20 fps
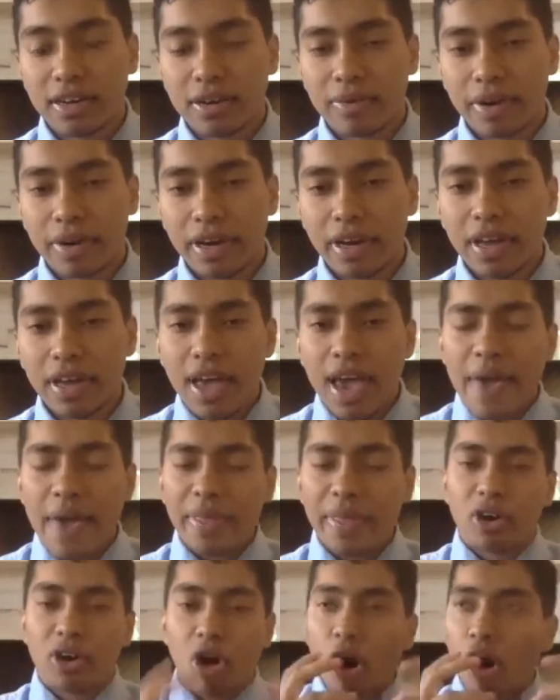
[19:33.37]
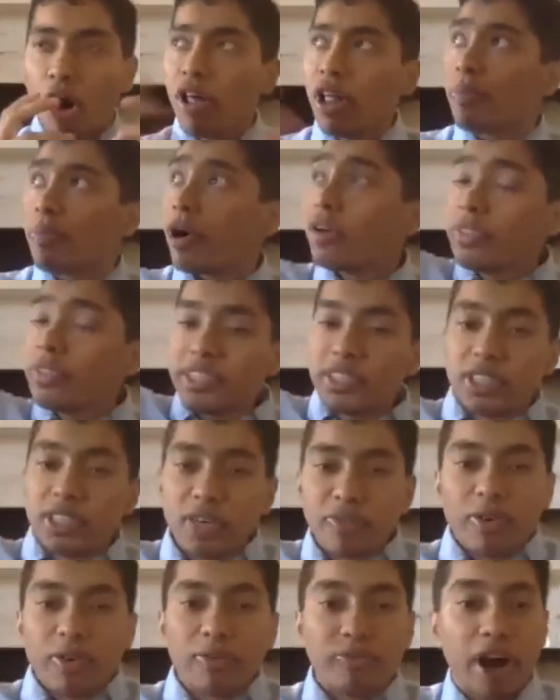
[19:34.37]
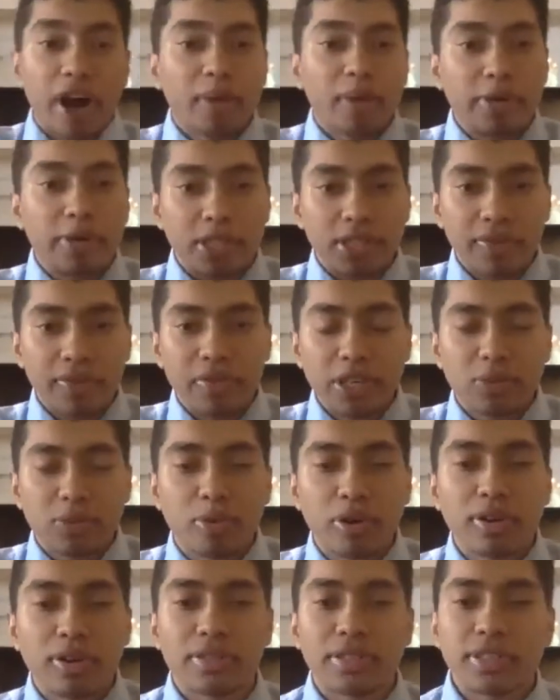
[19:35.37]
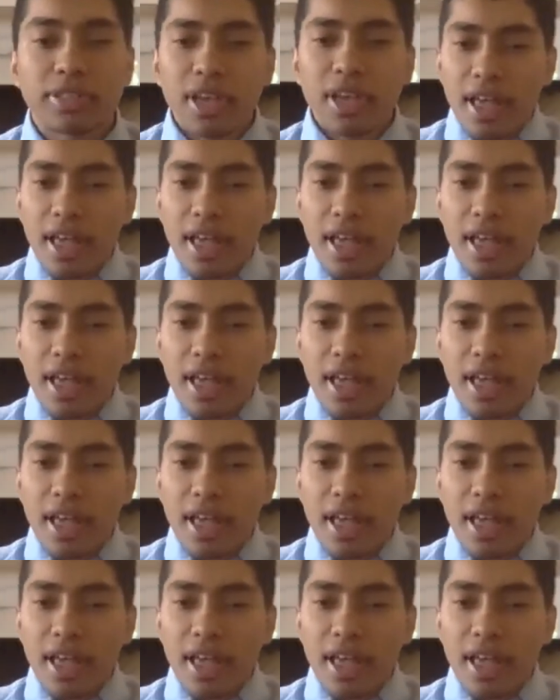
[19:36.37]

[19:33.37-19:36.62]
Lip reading: Right? And then call upon these different fragments of these birds,